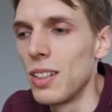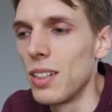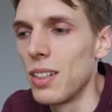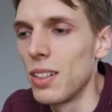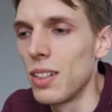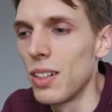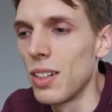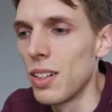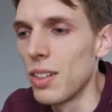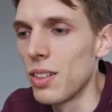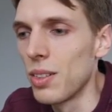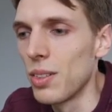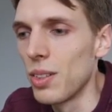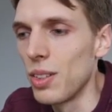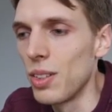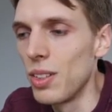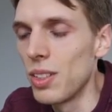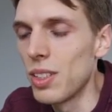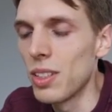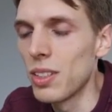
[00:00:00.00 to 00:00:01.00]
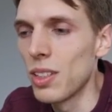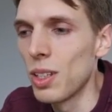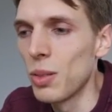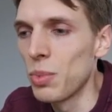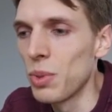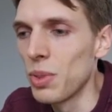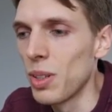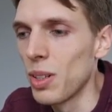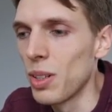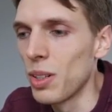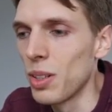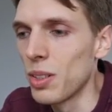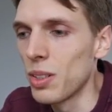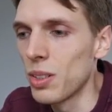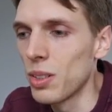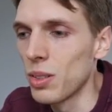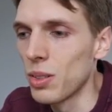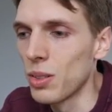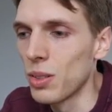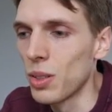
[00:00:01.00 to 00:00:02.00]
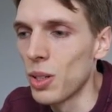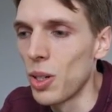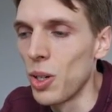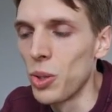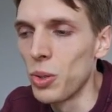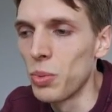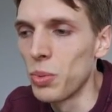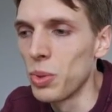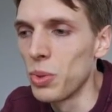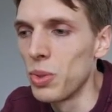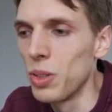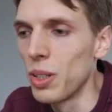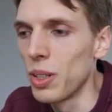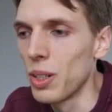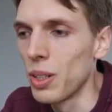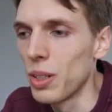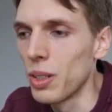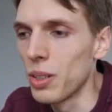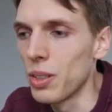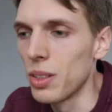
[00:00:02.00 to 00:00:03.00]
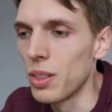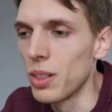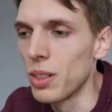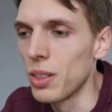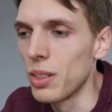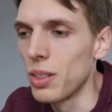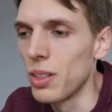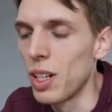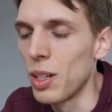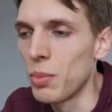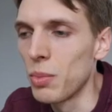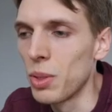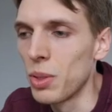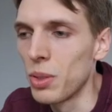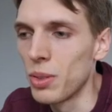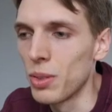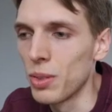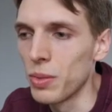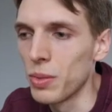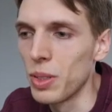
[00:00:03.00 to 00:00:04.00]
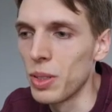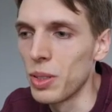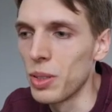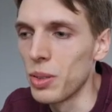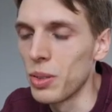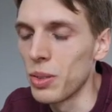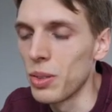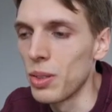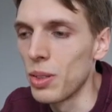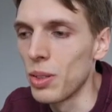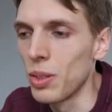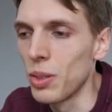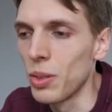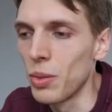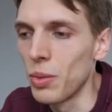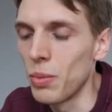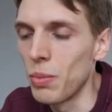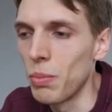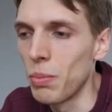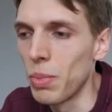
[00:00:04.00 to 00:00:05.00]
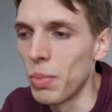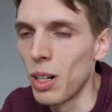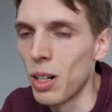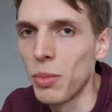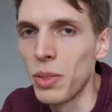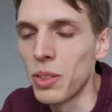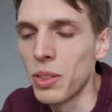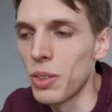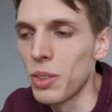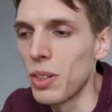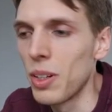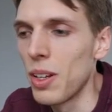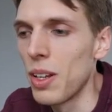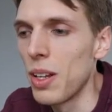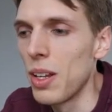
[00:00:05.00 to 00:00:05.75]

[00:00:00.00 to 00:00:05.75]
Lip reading: In this example, I just output the number of the parameter,